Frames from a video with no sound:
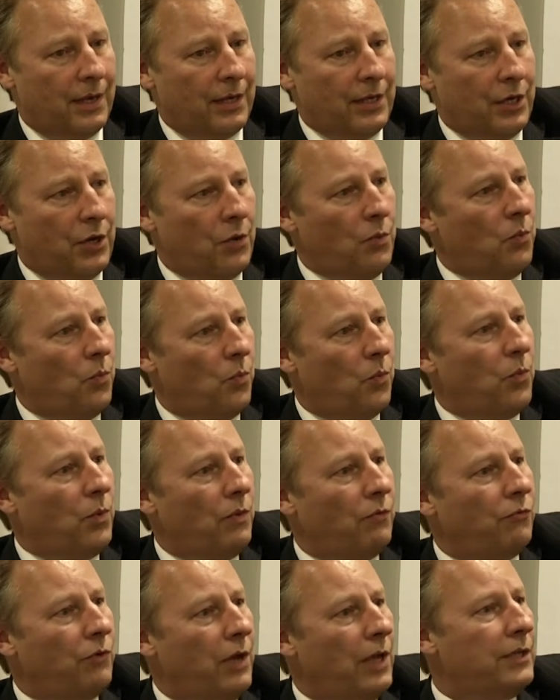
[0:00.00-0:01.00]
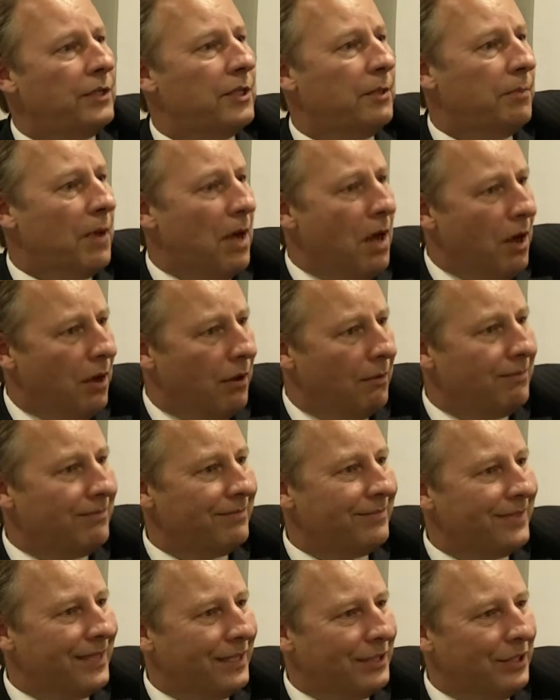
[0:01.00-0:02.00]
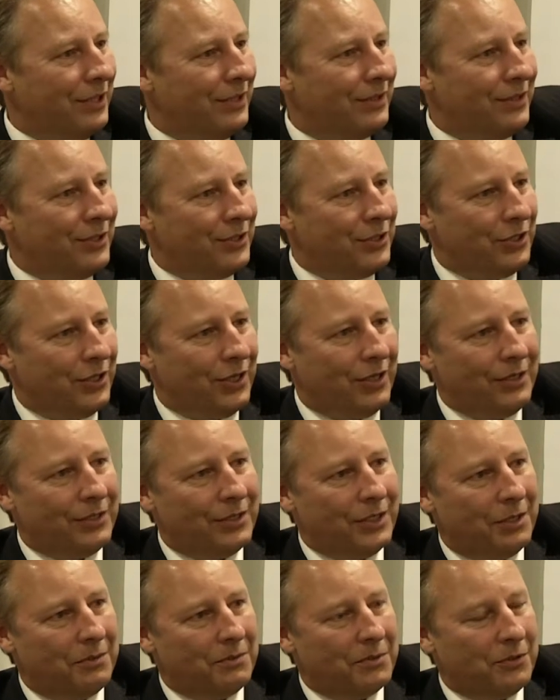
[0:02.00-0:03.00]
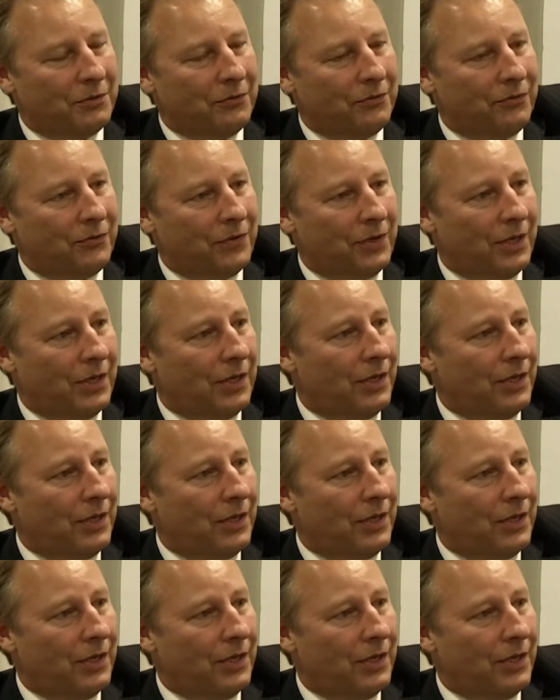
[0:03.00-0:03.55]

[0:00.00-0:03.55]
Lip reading: you know, we've raised the bar, I think, this year in terms of